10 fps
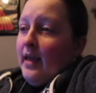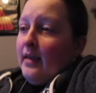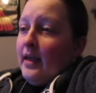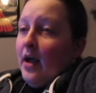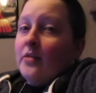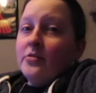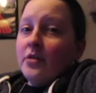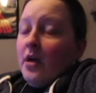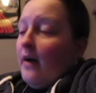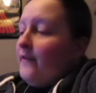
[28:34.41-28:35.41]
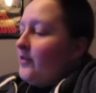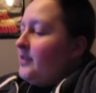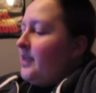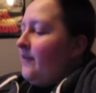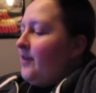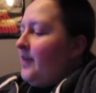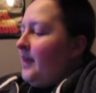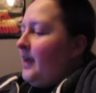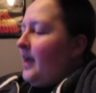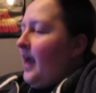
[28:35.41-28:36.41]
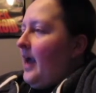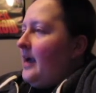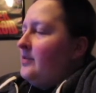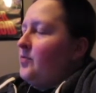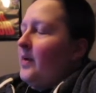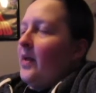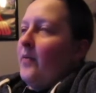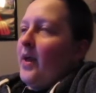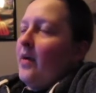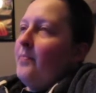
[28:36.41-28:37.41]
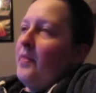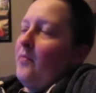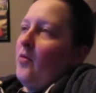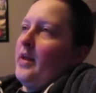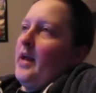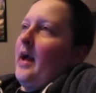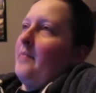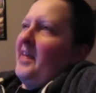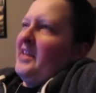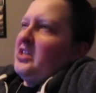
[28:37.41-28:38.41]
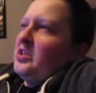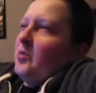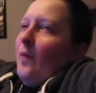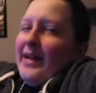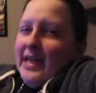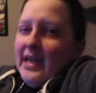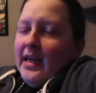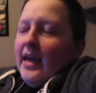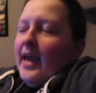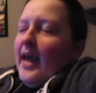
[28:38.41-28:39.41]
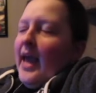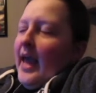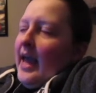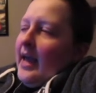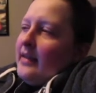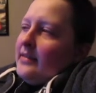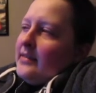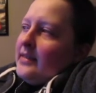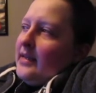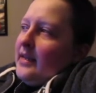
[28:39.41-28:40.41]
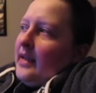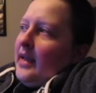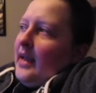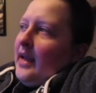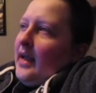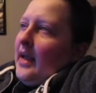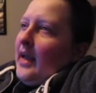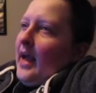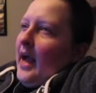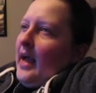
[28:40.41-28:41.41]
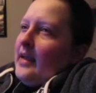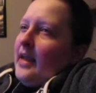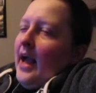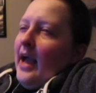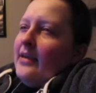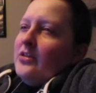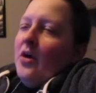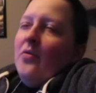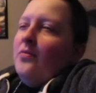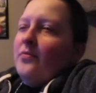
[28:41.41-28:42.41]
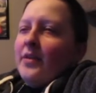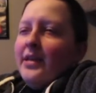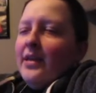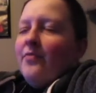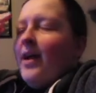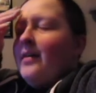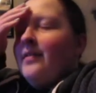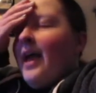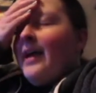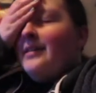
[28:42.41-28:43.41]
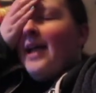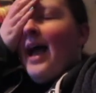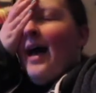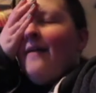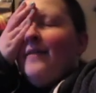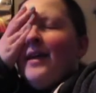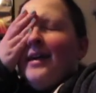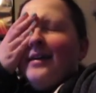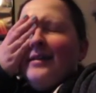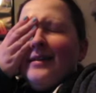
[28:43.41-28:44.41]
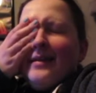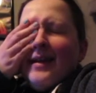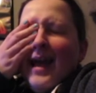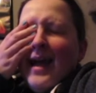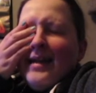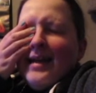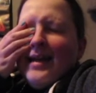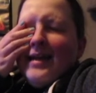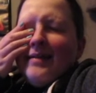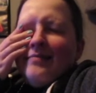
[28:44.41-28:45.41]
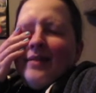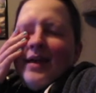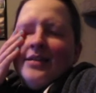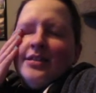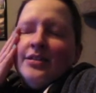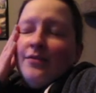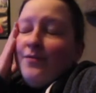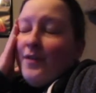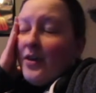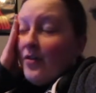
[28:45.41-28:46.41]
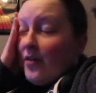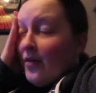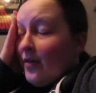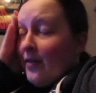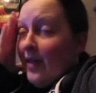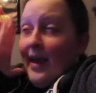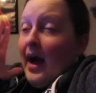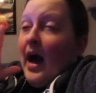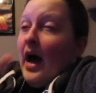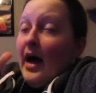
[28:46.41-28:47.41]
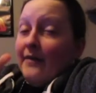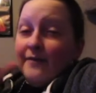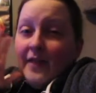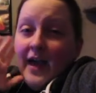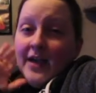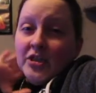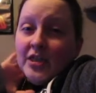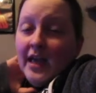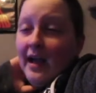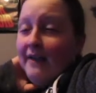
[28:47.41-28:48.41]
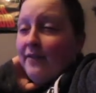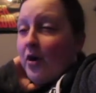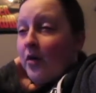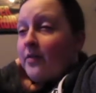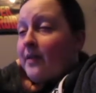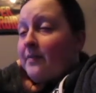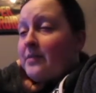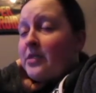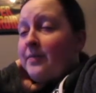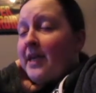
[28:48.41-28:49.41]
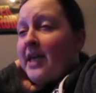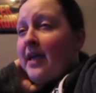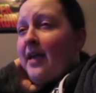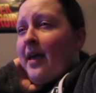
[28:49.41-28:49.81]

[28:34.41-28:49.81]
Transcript: get under the covers and everything, and when I wake up in the morning, I'm like sweaty. And I don't really recollect having any like severe like hot flash like I've heard them to be,